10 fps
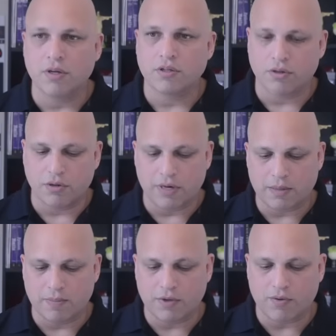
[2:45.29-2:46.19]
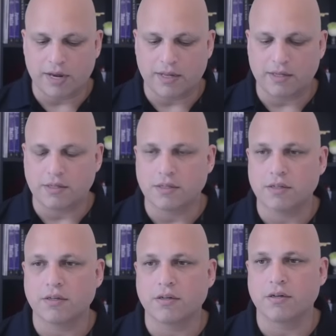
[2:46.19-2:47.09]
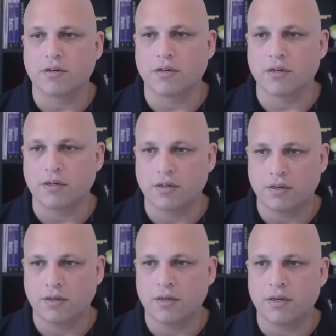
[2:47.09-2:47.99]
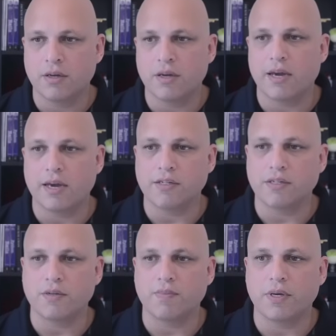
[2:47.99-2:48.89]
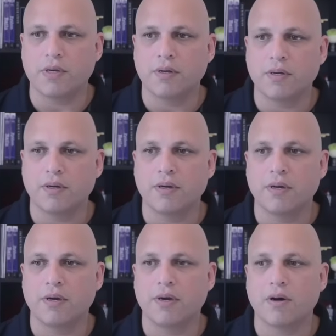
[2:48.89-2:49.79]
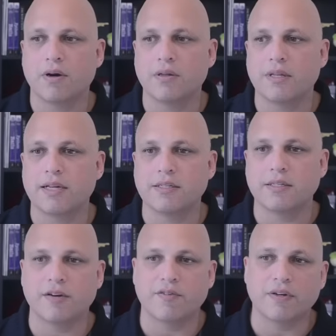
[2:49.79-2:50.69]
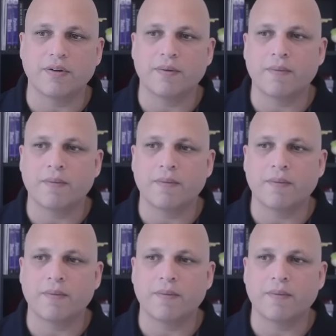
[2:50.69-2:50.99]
So let me try this. Core HTTP on that server.